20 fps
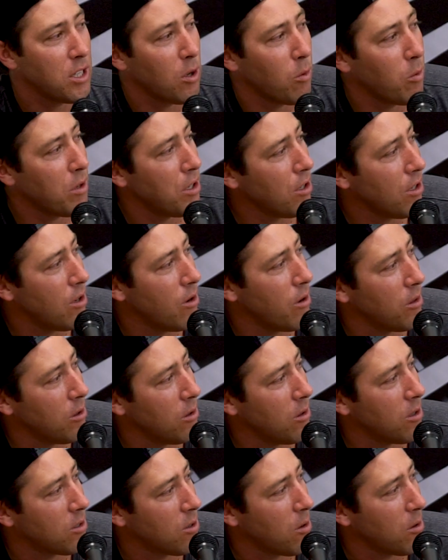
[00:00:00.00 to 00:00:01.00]
so when you're going
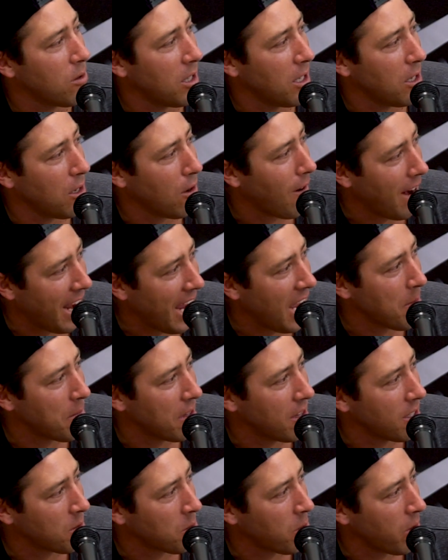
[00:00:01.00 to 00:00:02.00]
through this whole thing, you're
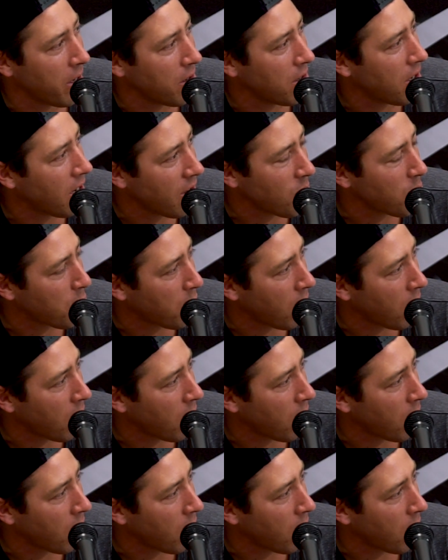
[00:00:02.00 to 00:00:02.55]
am at this point. You're not even